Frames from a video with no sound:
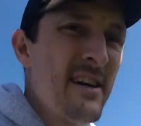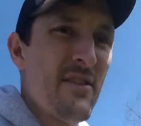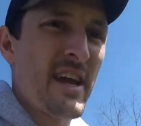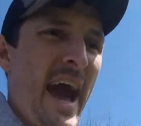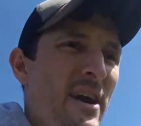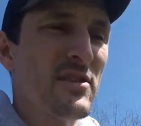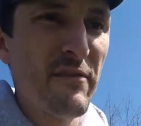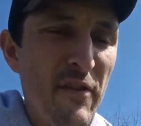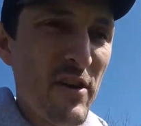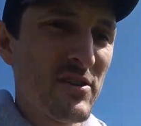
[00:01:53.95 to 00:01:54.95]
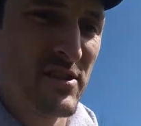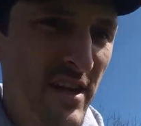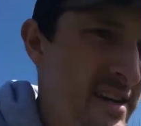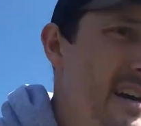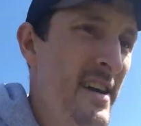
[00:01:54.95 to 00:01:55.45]
the cows at first.
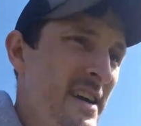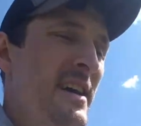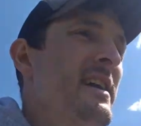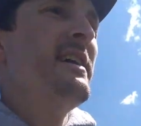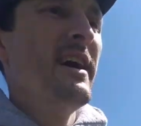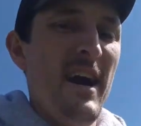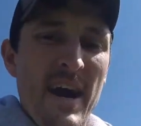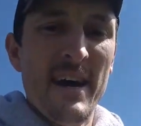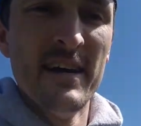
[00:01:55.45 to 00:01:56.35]
Uh,